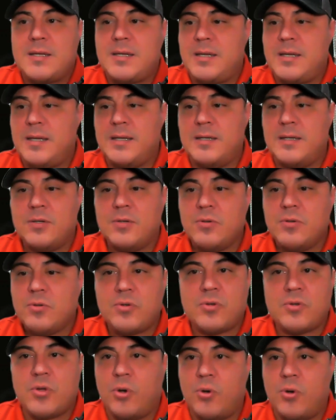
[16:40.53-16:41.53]
And
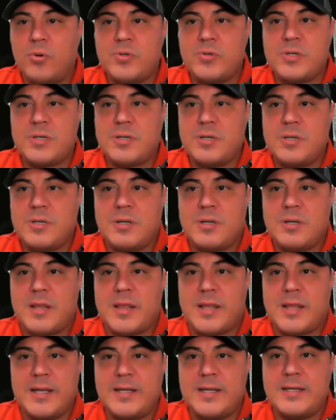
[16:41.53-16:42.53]
those
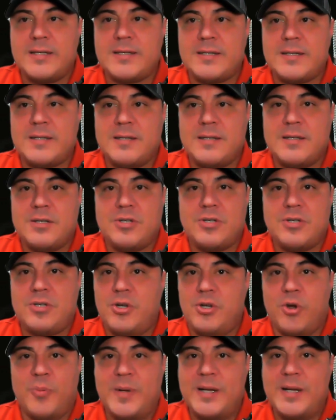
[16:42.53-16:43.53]
things,
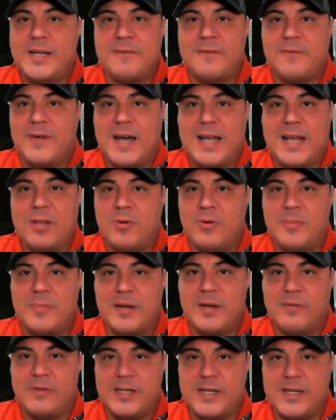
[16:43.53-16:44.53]
nobody can follow them
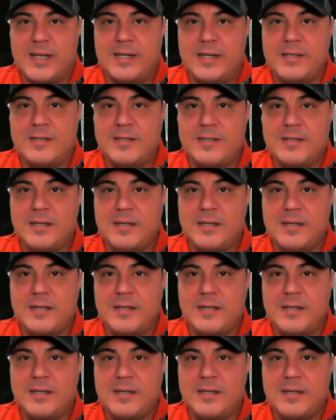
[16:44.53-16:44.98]
every day.